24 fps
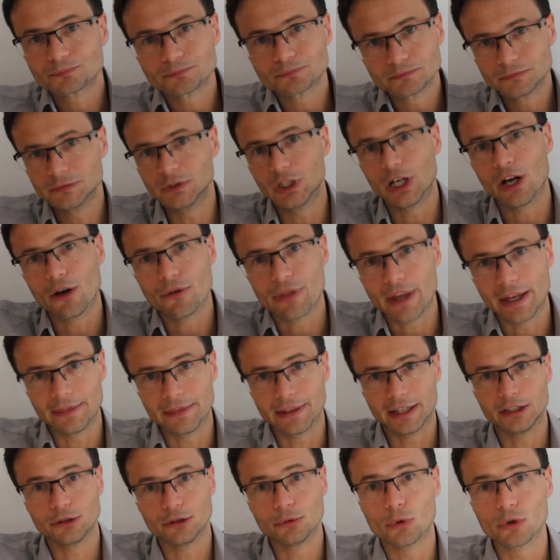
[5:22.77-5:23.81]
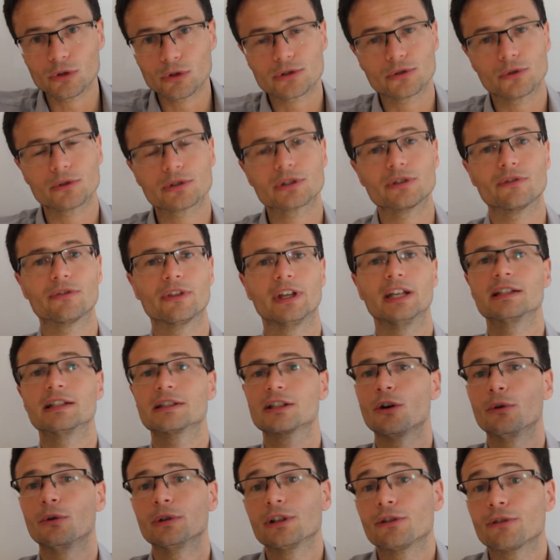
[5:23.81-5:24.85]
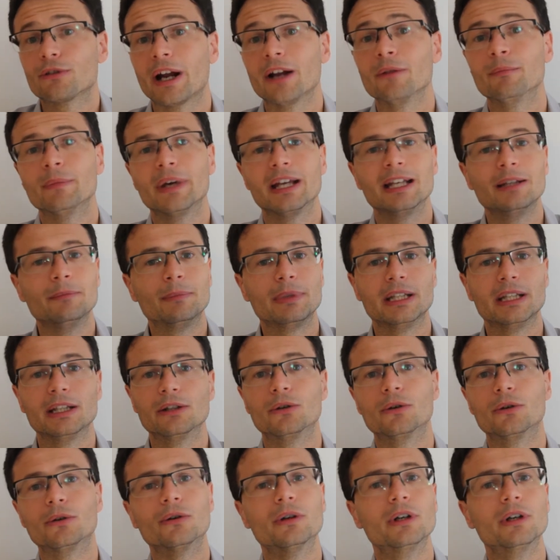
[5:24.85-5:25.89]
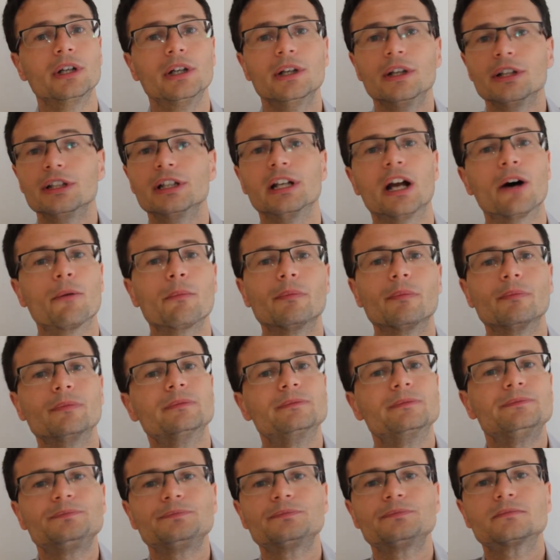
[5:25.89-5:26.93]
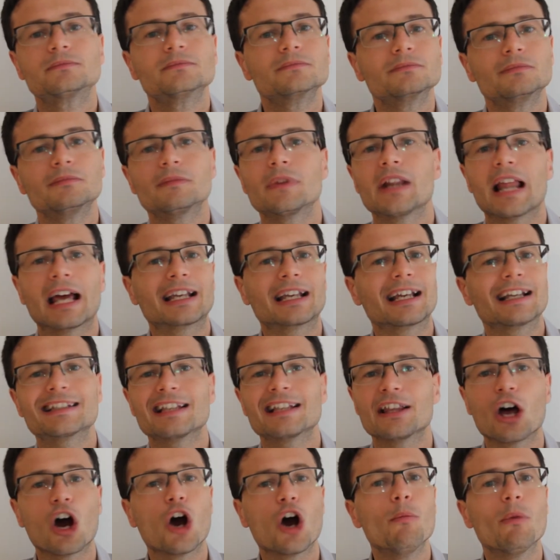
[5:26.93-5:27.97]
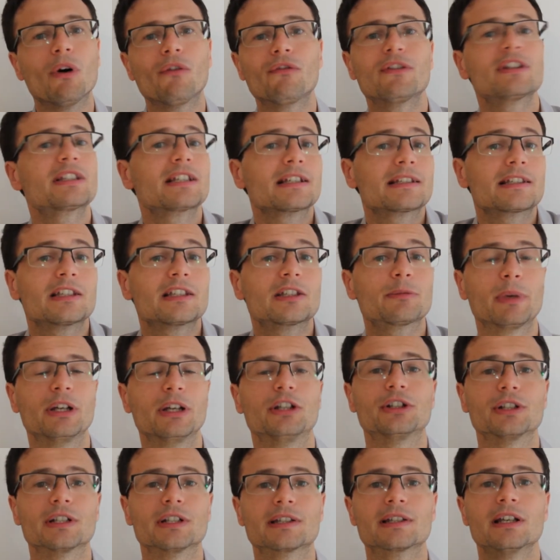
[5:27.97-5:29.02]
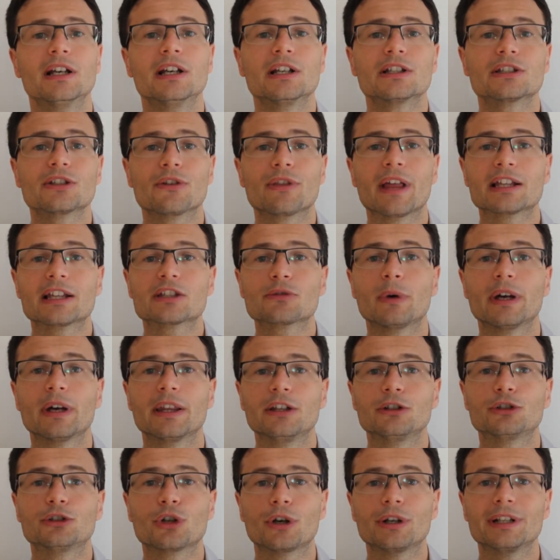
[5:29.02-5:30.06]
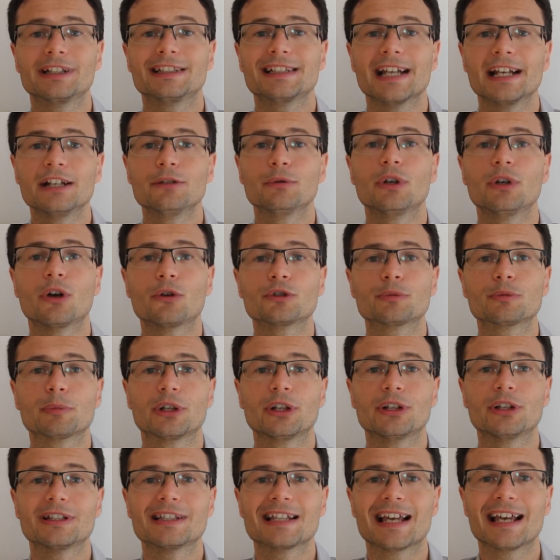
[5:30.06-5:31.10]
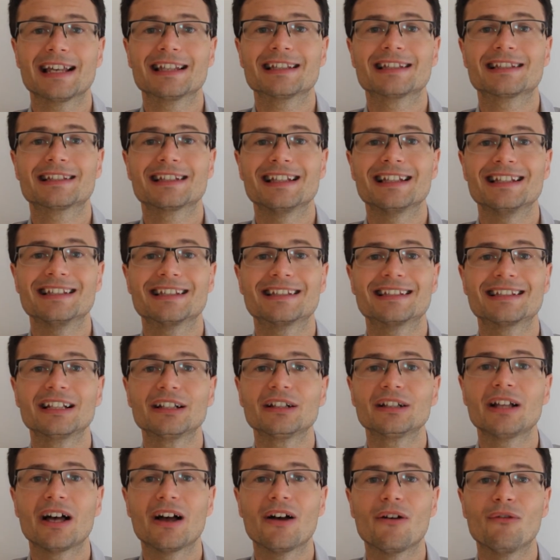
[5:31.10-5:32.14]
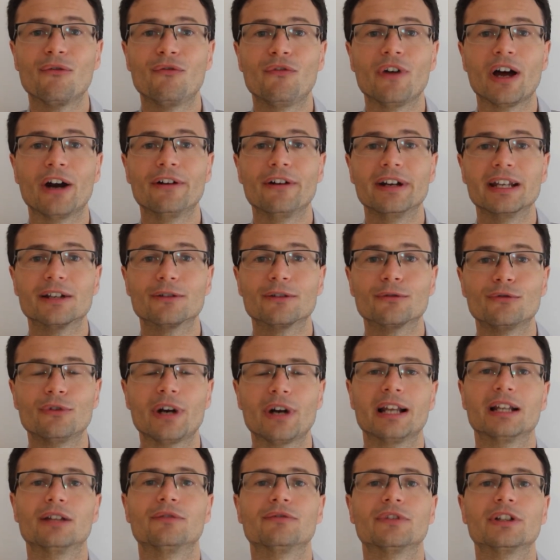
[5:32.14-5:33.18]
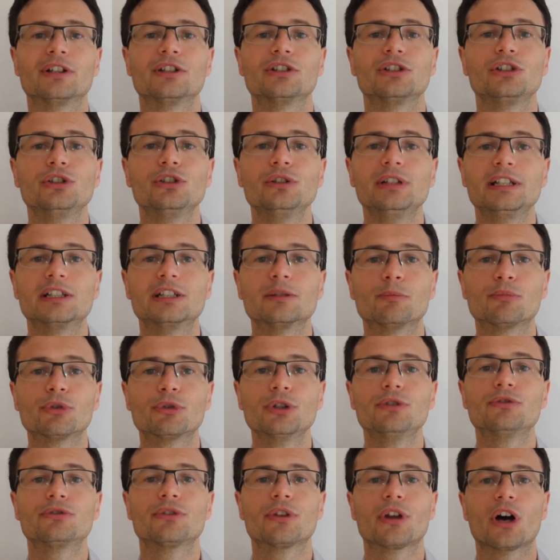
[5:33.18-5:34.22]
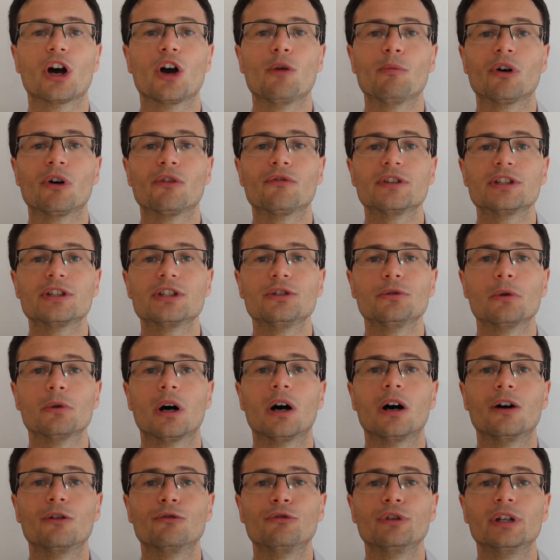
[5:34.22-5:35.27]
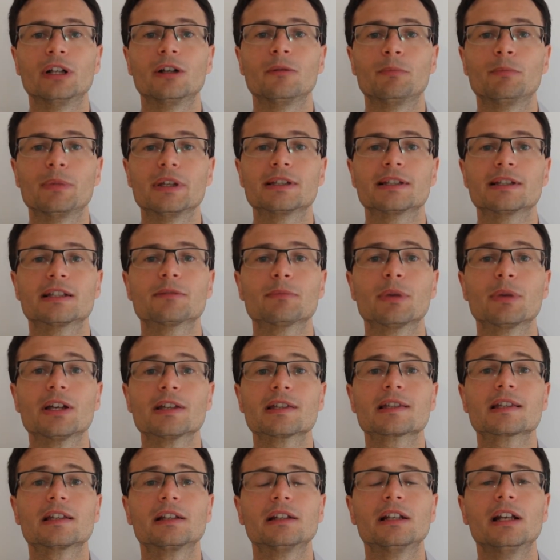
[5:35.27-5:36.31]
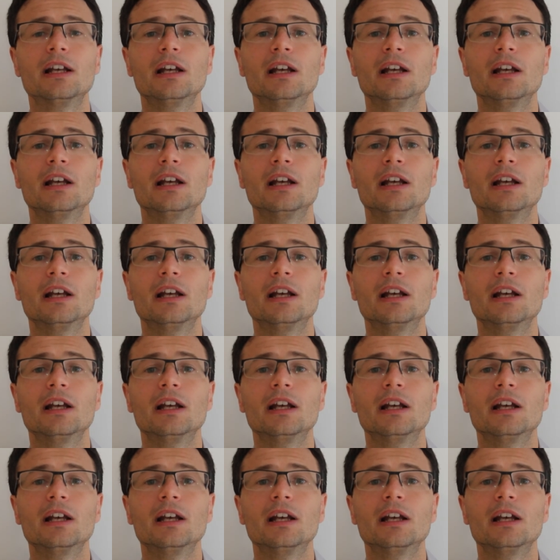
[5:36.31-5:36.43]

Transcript: you know, they do all sorts of things, go underground maybe, or, you know, like I say, the Home Office are suspicious. So that's why the genuine entrepreneur test is still very relevant. You need to prove to the Home Office you are a real business person.